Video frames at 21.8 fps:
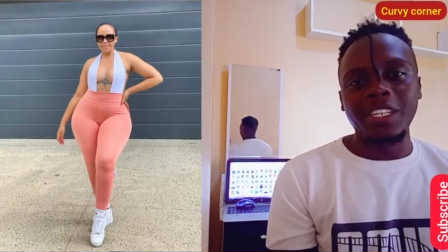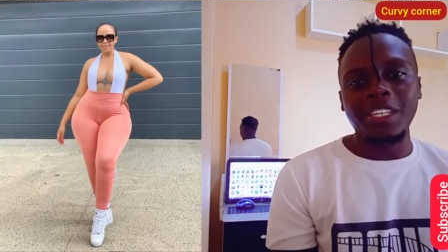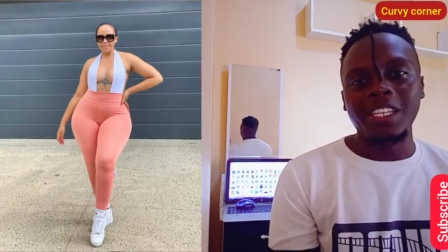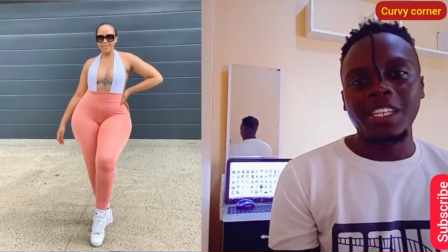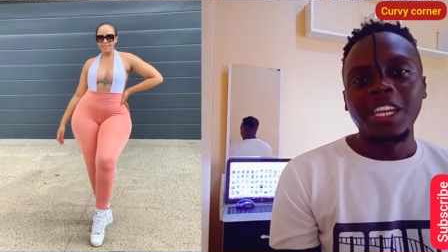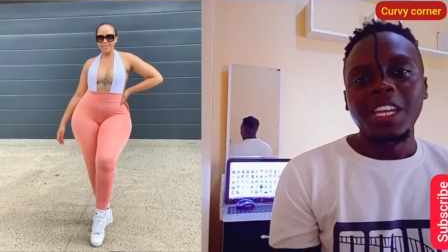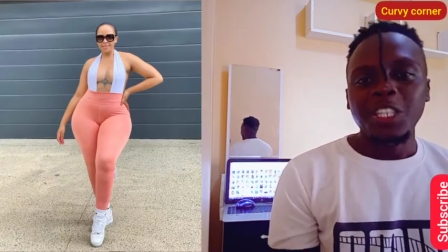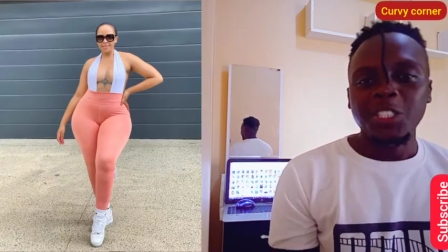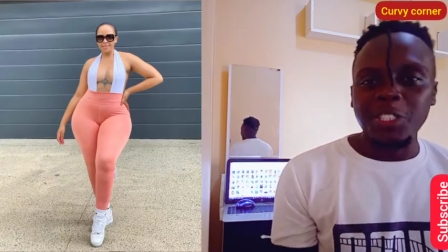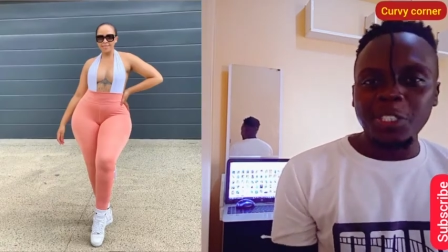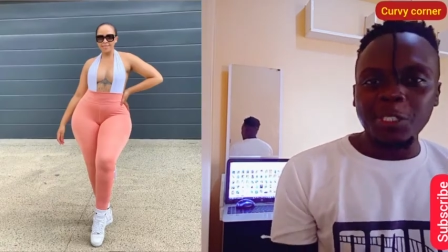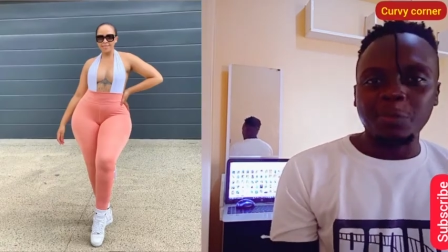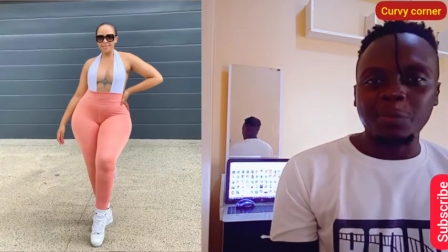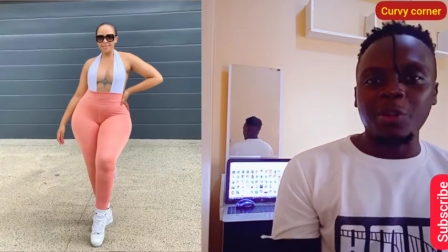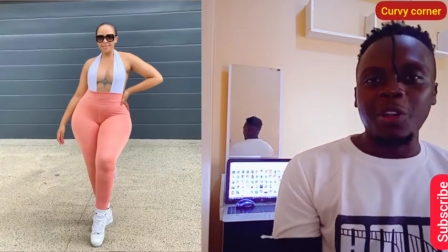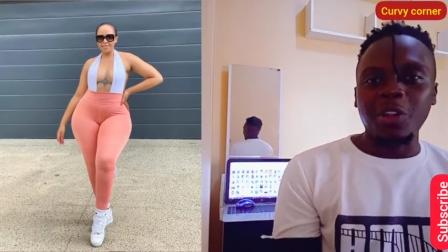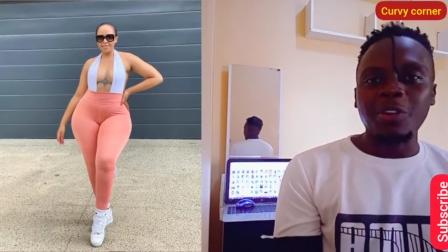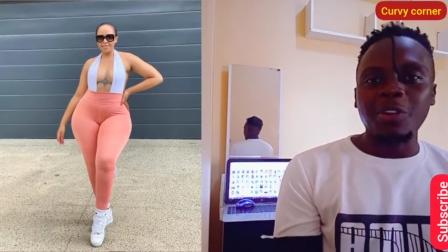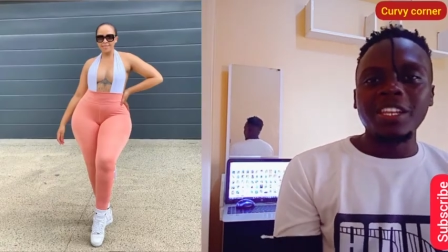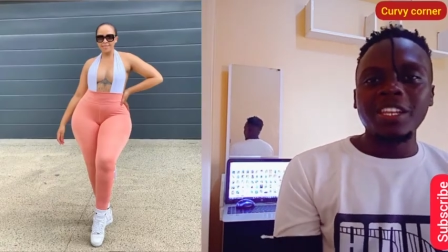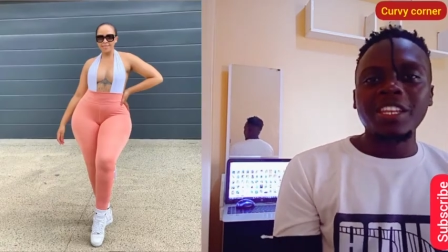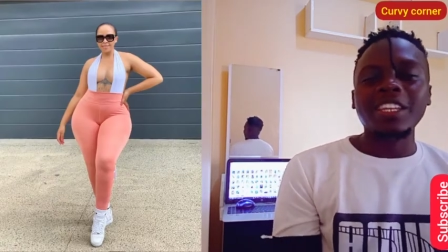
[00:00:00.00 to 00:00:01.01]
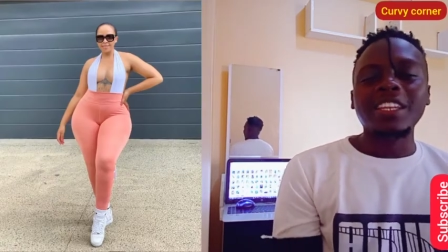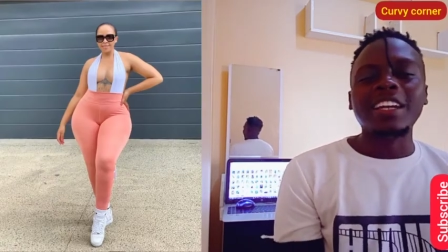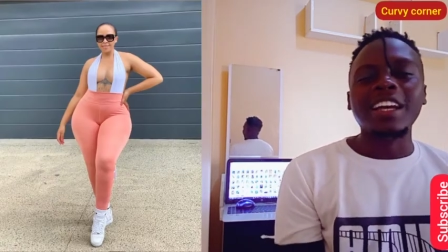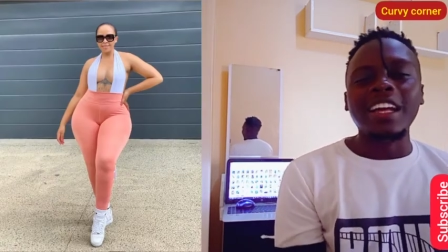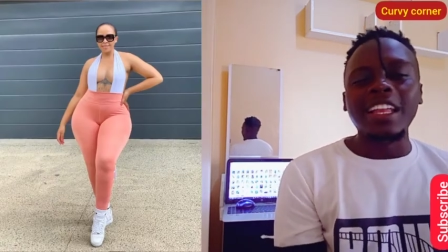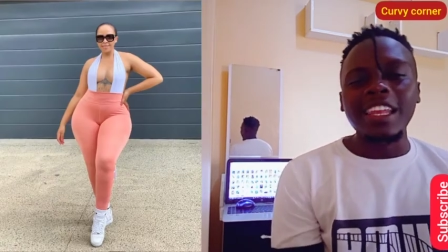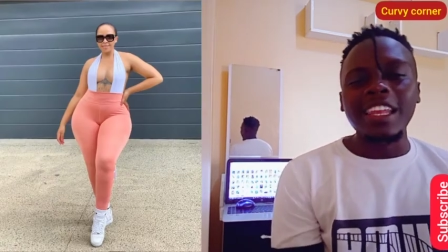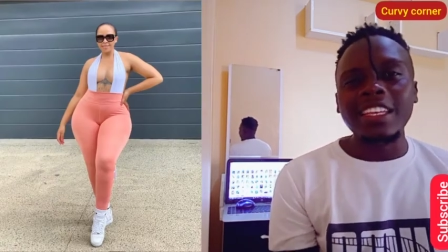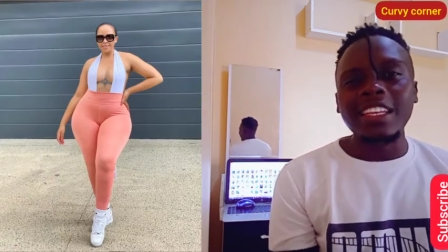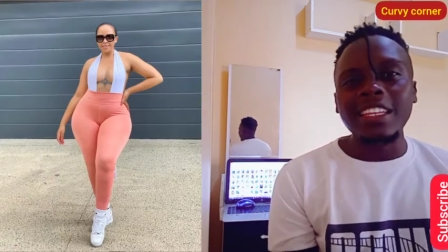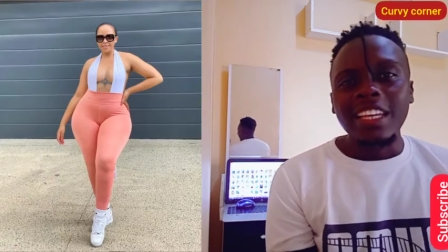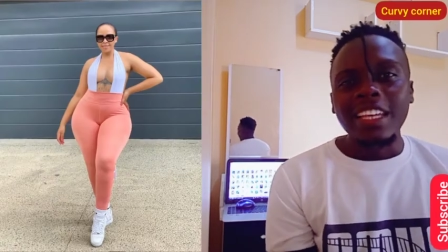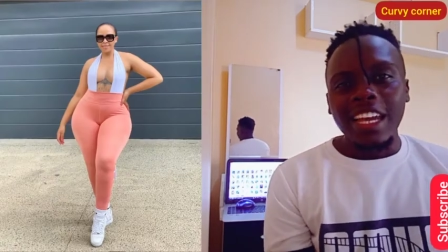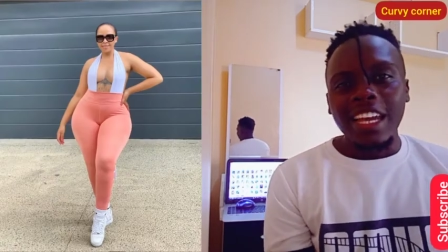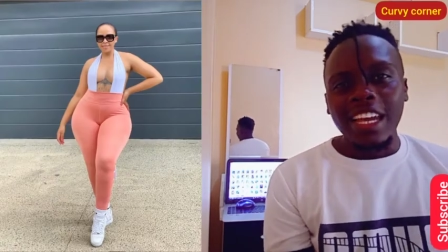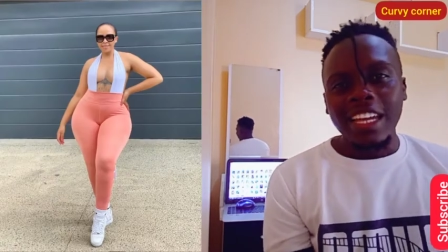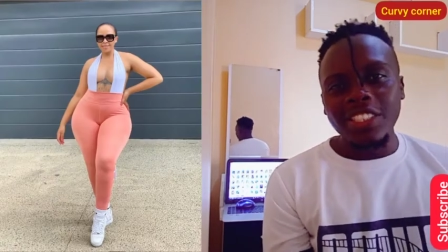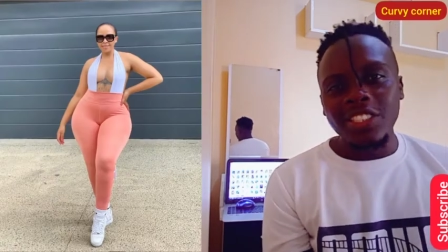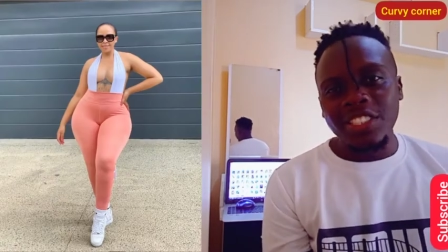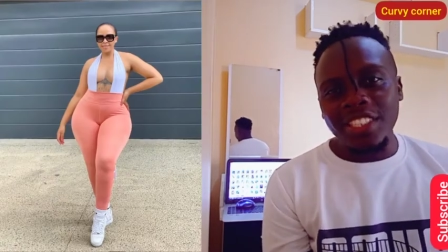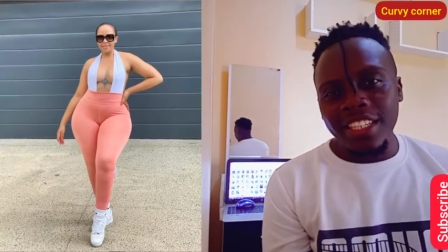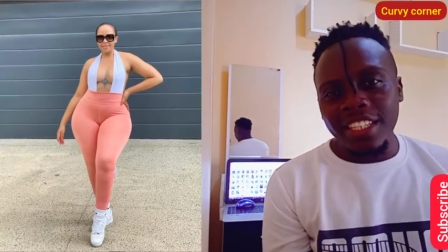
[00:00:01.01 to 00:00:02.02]
She's brown in color, and
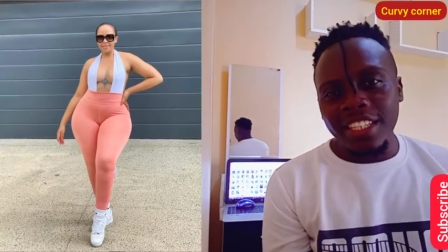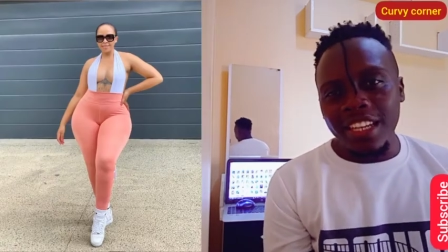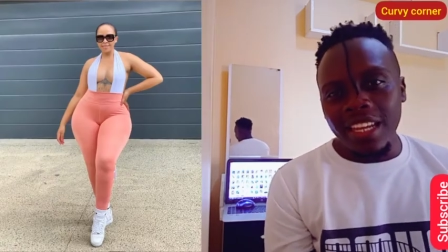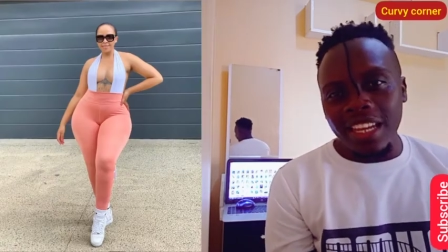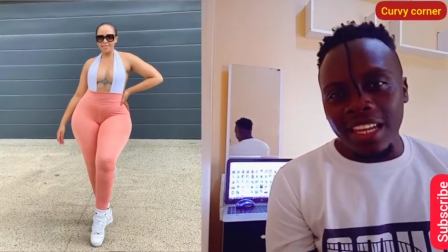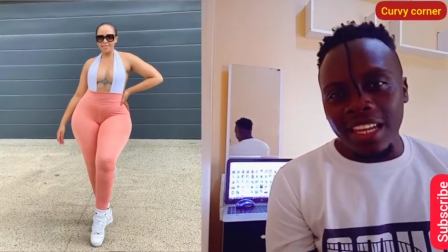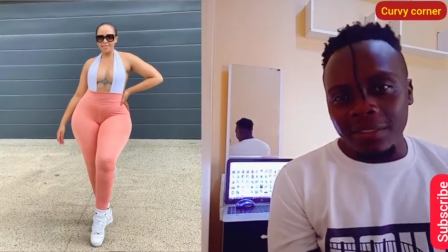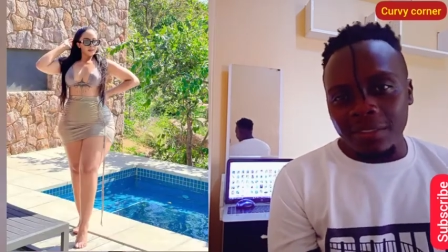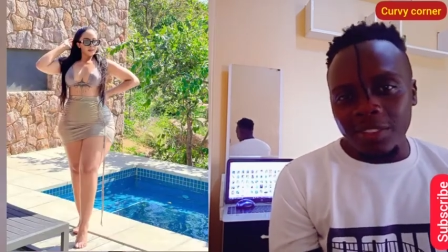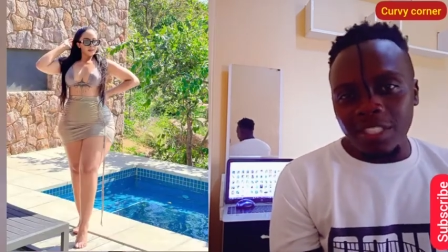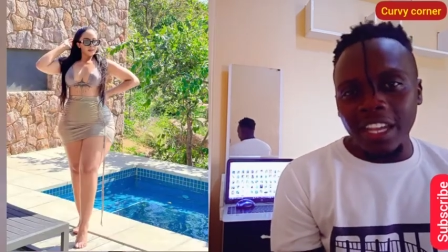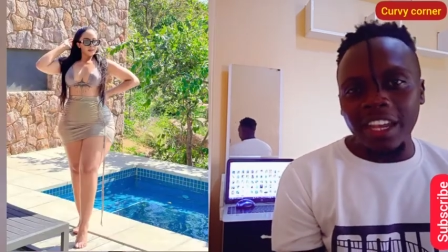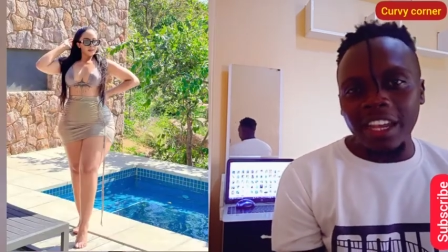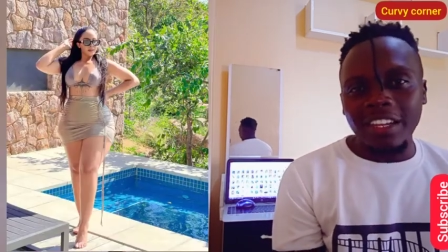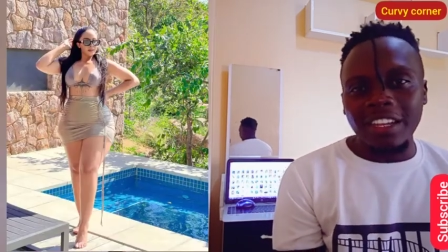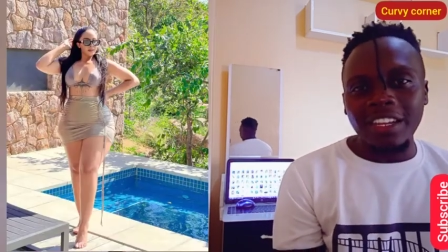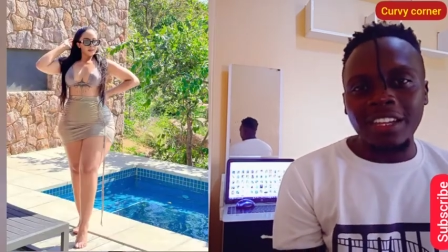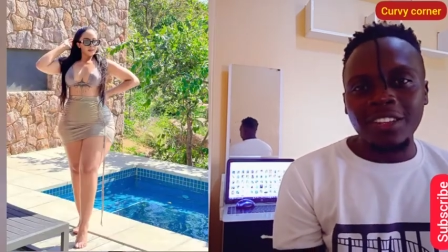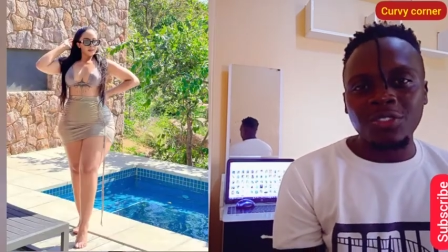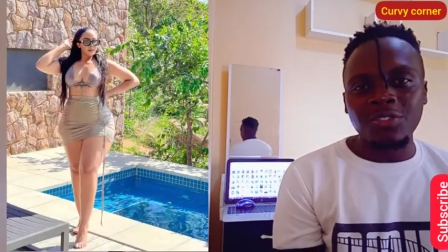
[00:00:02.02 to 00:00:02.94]
she loves her country,